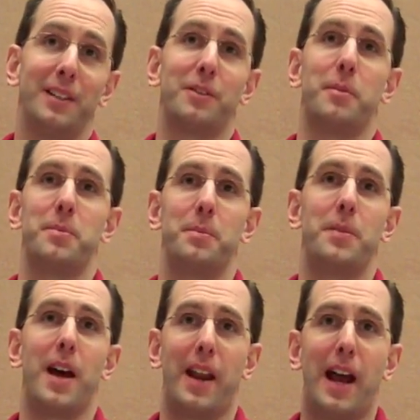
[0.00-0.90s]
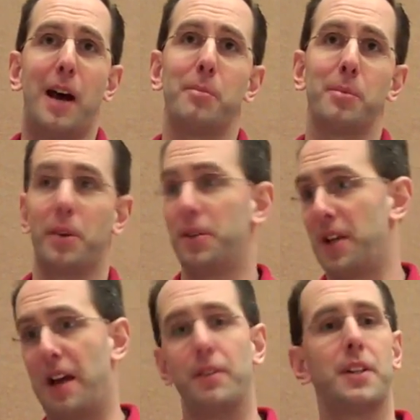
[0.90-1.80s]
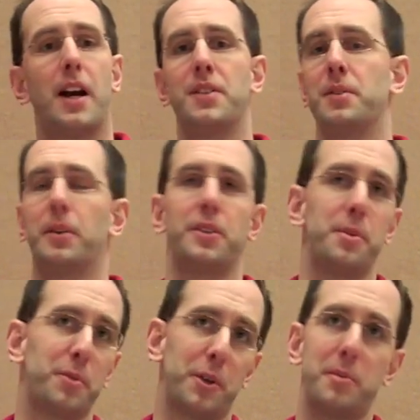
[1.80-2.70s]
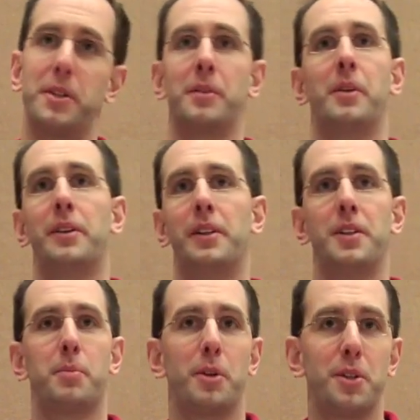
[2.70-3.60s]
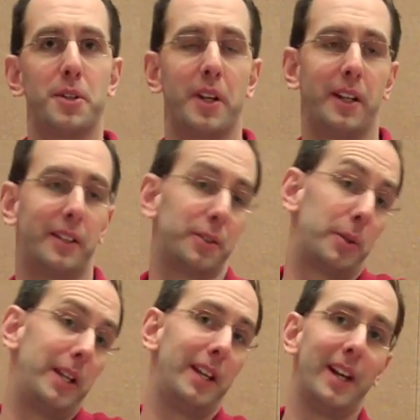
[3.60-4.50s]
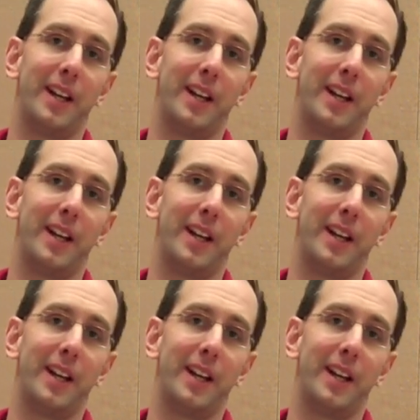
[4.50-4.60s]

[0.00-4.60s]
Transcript: from that app, whether it's advertising, whether it's subscription, whether it's purchasing. And three,